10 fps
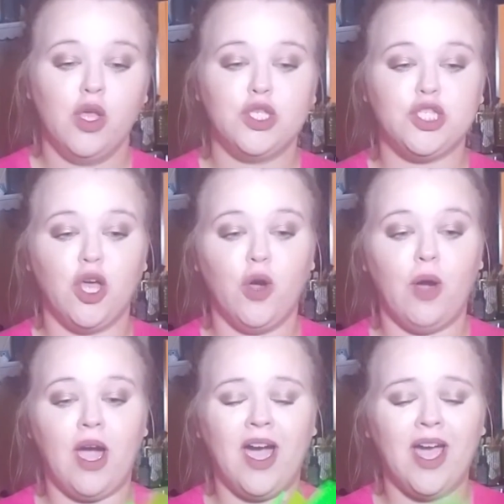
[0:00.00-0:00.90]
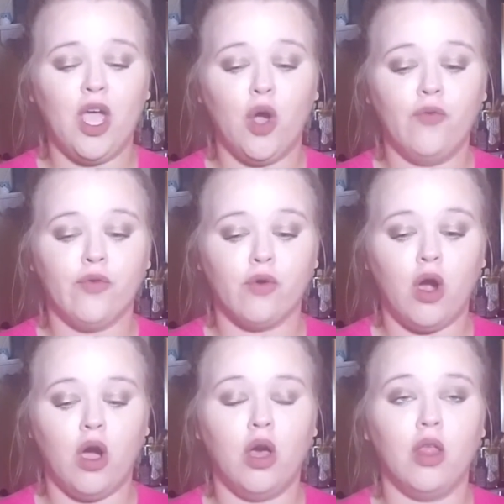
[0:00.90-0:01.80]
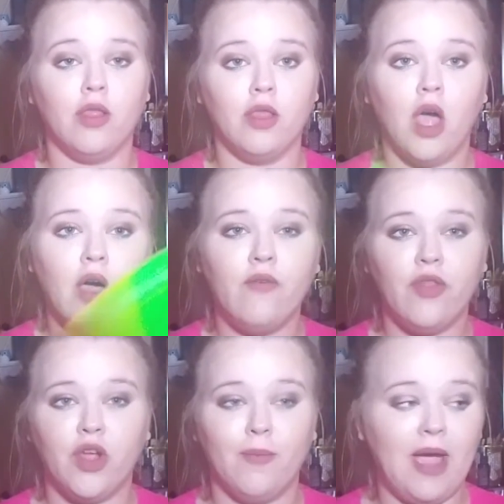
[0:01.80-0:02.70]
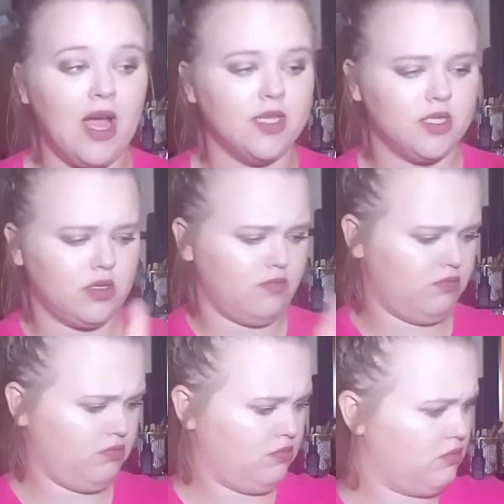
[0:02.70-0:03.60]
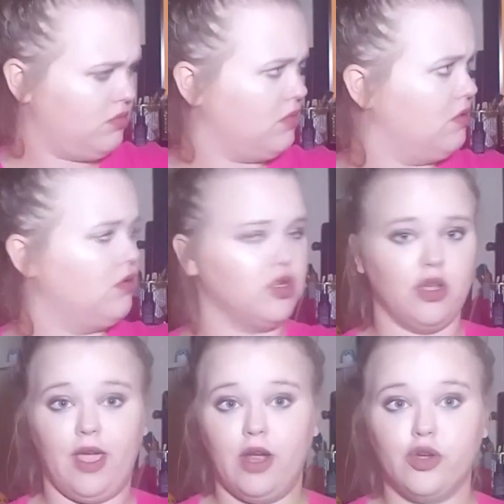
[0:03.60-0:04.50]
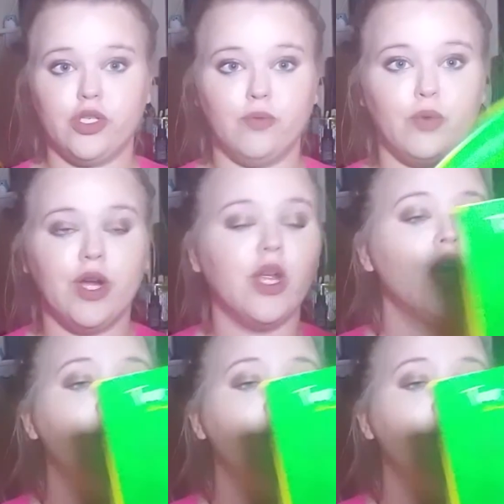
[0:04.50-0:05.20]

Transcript: So I overall love their mask. Oh, there's a hair somewhere.